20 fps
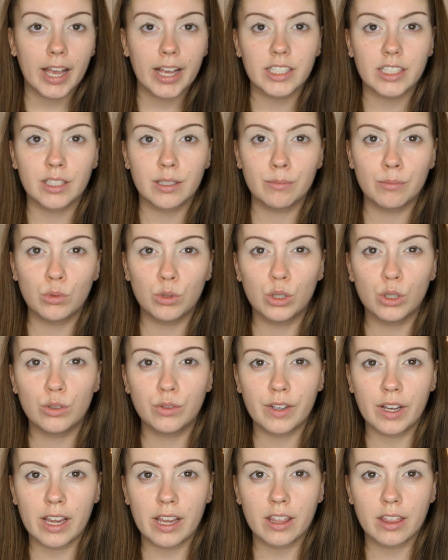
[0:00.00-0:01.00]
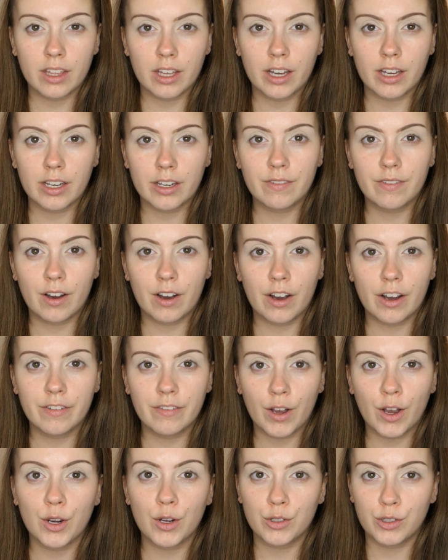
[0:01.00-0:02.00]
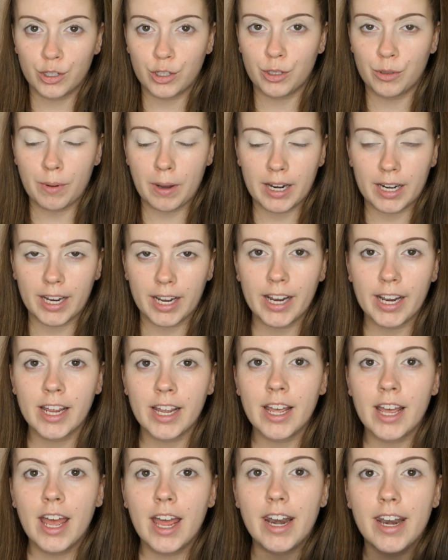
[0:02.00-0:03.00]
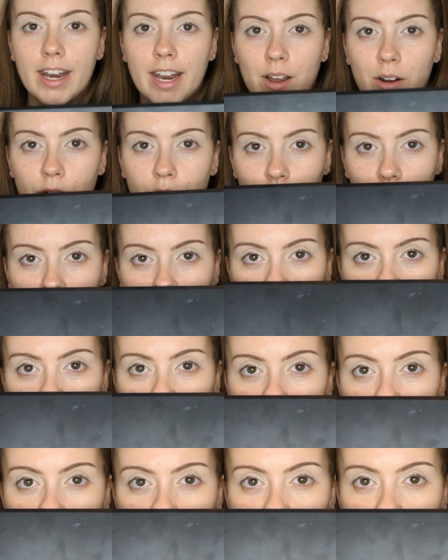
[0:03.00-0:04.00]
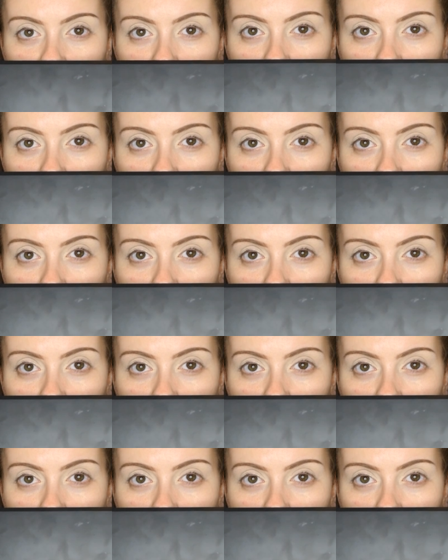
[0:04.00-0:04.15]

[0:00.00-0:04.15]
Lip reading: It's the Morphe 3502 palette. Now look at this.